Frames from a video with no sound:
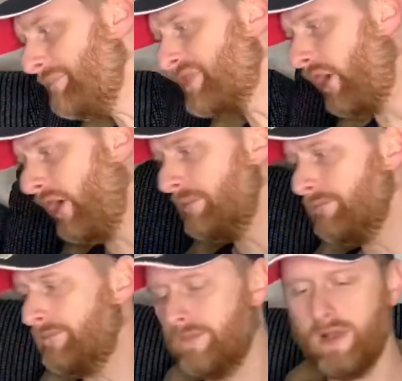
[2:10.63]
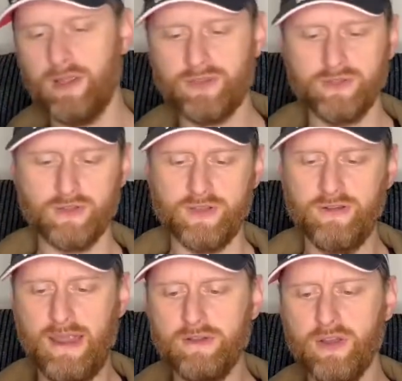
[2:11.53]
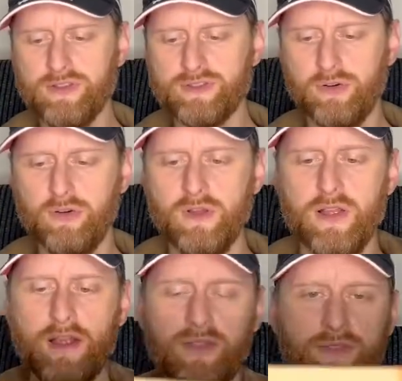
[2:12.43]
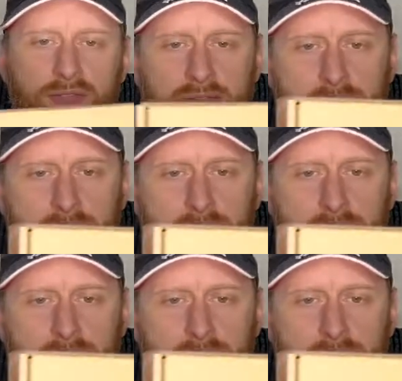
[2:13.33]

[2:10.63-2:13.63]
time, as I was looking around, I saw the